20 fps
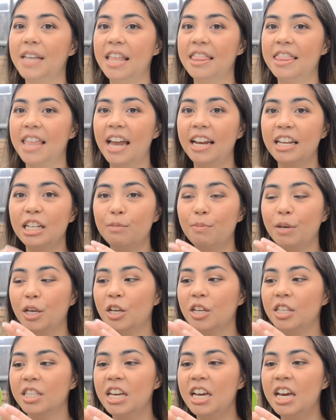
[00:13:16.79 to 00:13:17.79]
and that is
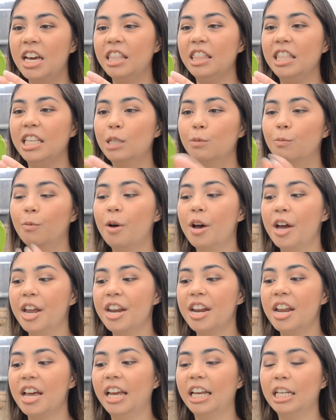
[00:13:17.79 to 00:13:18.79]
because this
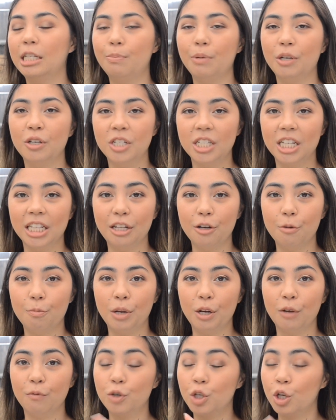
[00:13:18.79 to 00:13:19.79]
one experienced a little
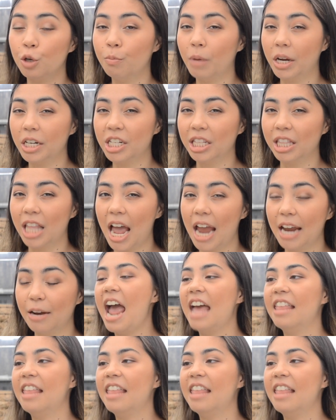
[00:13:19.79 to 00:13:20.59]
bit of too much light,